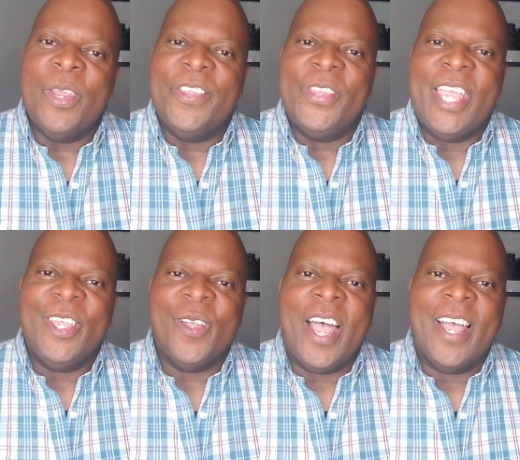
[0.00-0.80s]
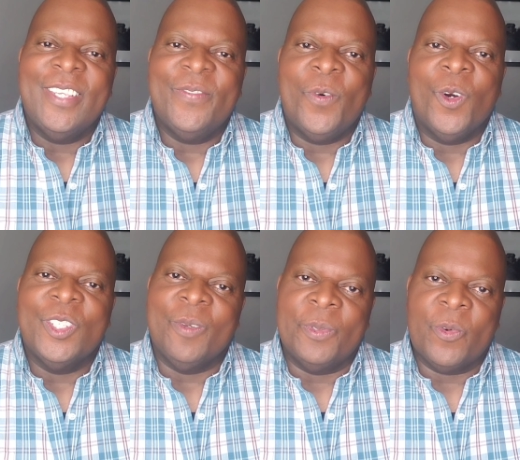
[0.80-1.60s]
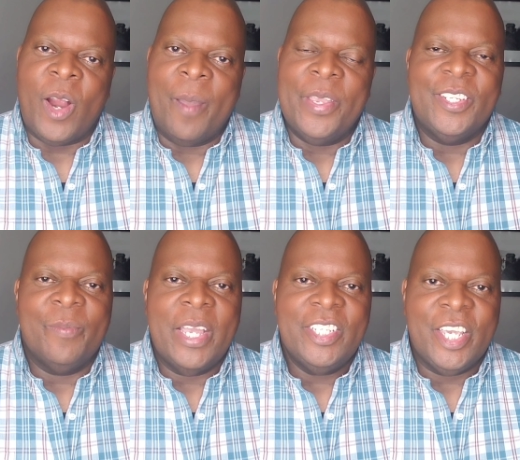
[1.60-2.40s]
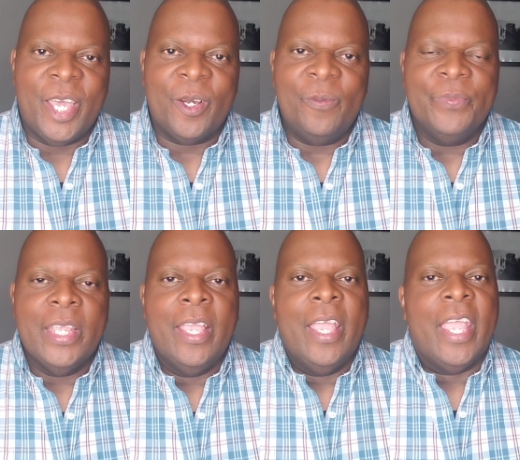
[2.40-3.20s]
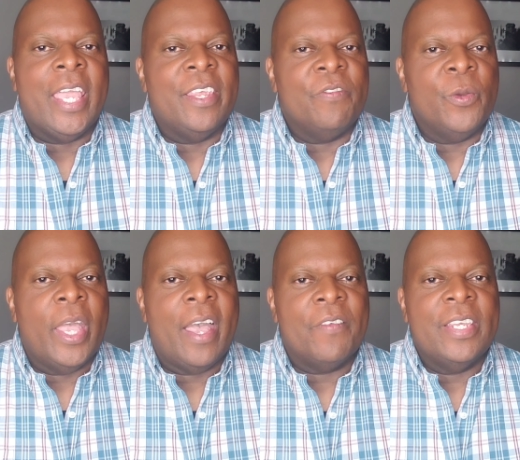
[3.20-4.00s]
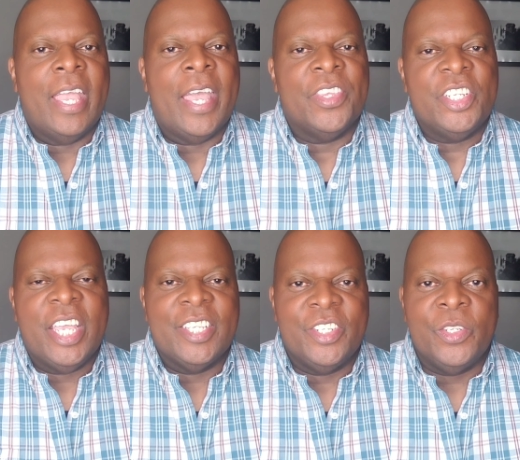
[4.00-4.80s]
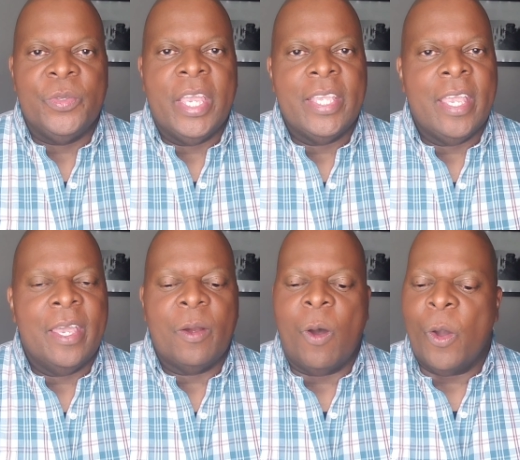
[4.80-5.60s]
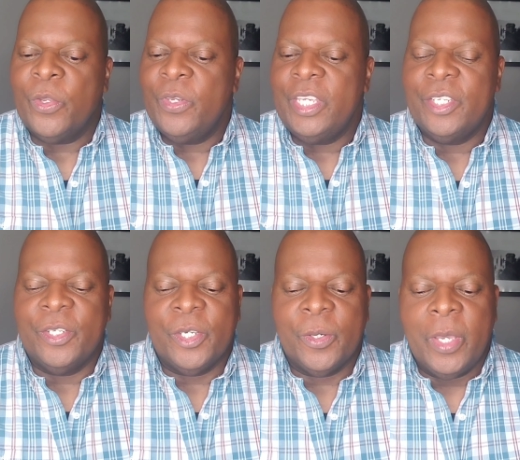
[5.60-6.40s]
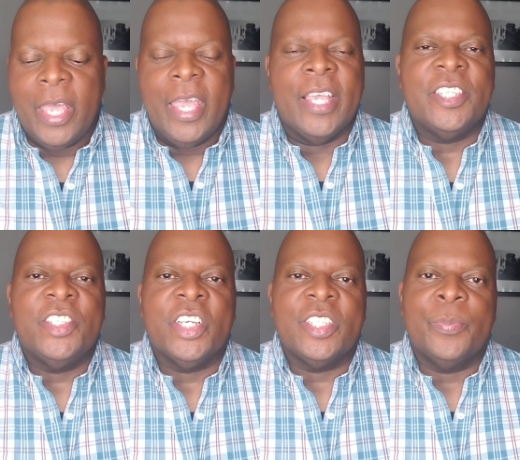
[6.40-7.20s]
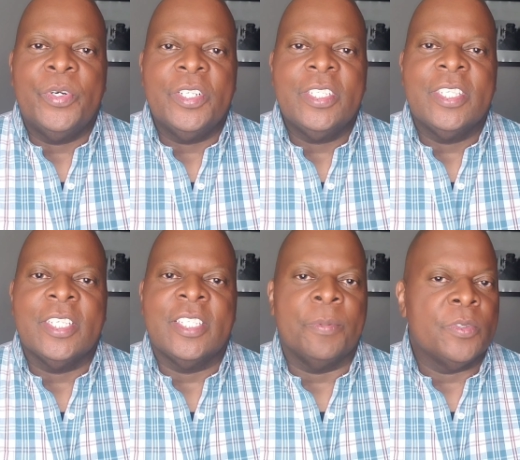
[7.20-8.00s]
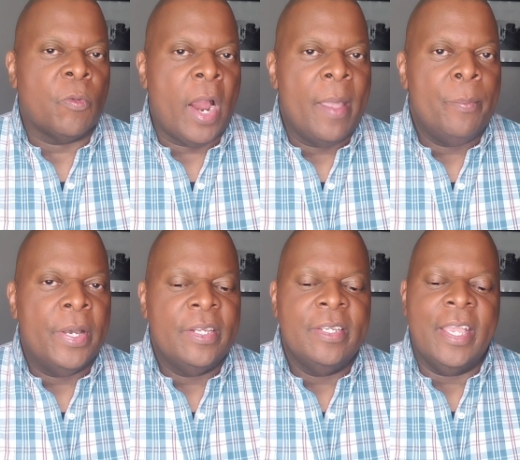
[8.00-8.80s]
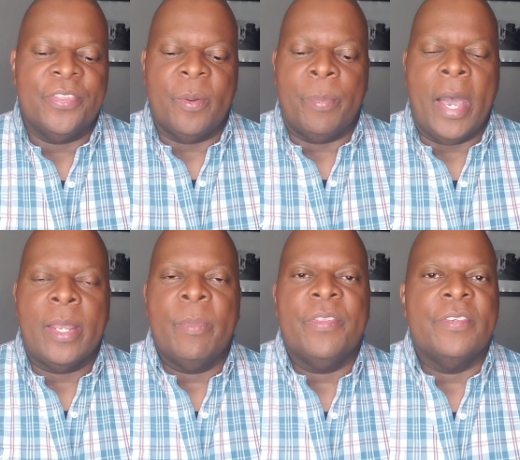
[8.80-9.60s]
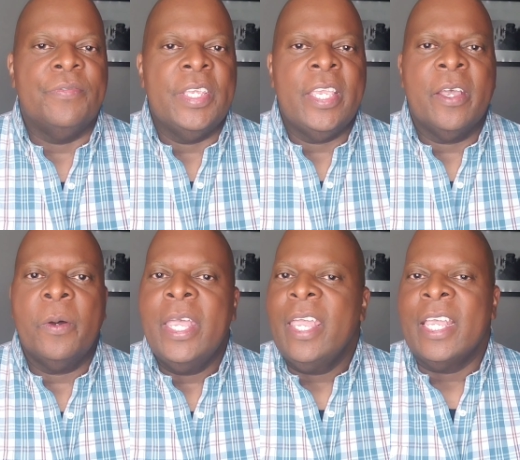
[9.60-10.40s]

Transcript: want to thank you guys for subscribing to my channel. And if you haven't had the chance to do that yet, all you need to do is just push the subscribe button at the bottom of this video.